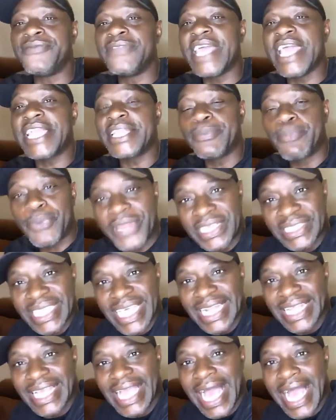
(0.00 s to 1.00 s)
if they press
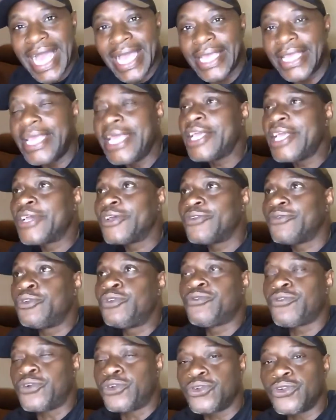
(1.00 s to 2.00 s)
that guy
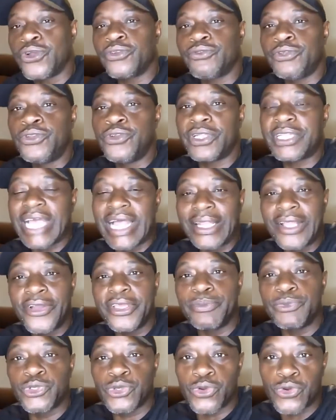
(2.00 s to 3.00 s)
for not
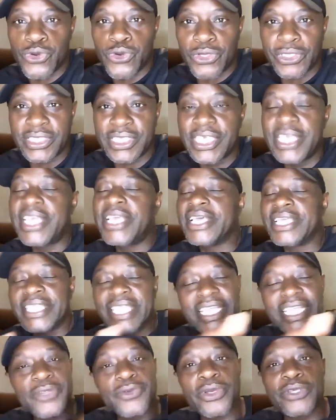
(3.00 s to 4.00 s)
allowing him to cross,
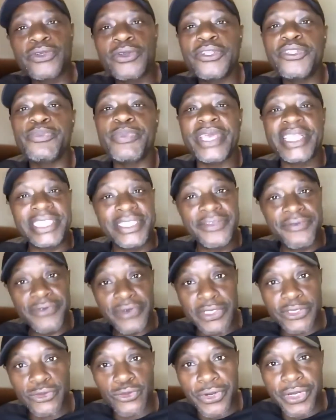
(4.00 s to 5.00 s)
then it was going to be a
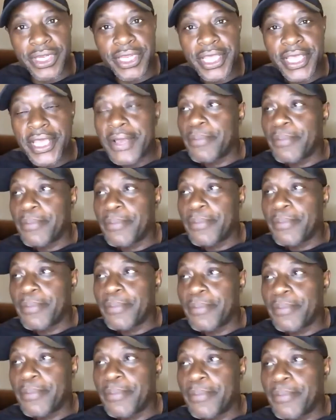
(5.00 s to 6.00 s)
different story. But
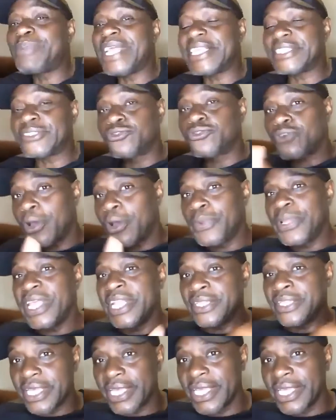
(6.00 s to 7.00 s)
when 6 players drop
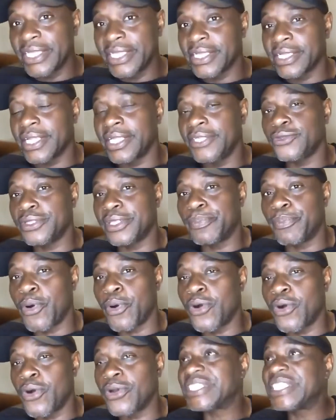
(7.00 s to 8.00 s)
into the
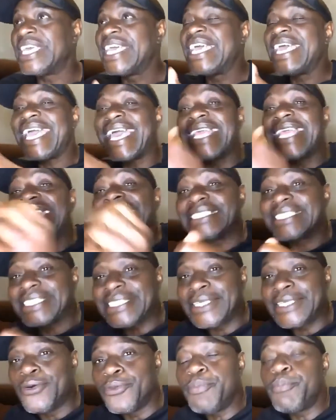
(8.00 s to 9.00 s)
box and then
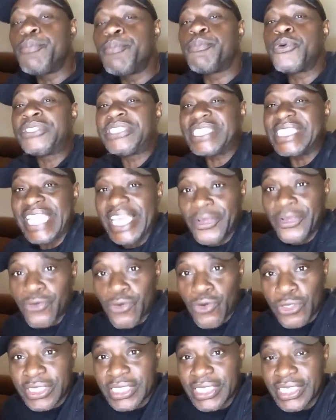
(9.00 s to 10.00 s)
still puts in a
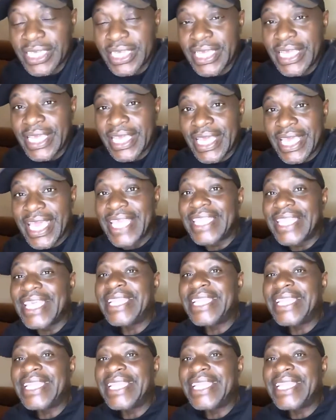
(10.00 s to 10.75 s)
cross and